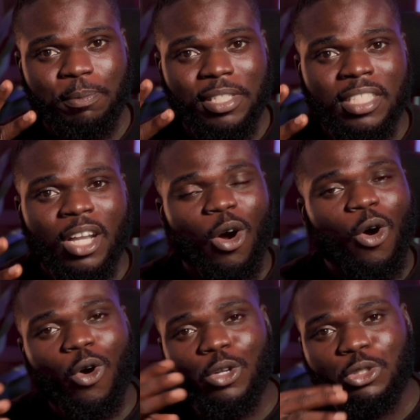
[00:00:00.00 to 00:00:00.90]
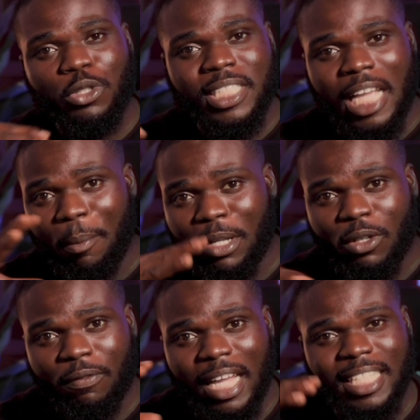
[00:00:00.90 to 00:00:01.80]
speed all controls the amount
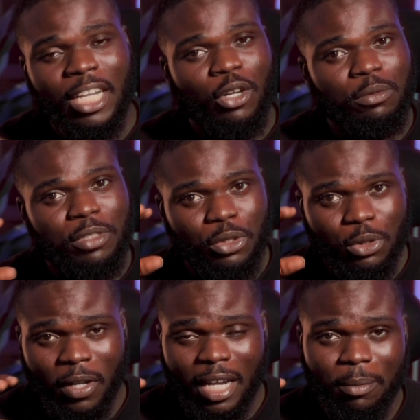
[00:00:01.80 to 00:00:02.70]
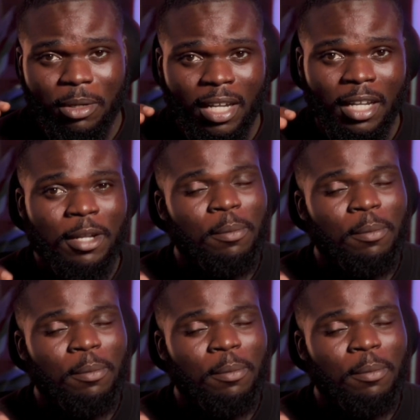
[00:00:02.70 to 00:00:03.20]
of light that comes into your camera,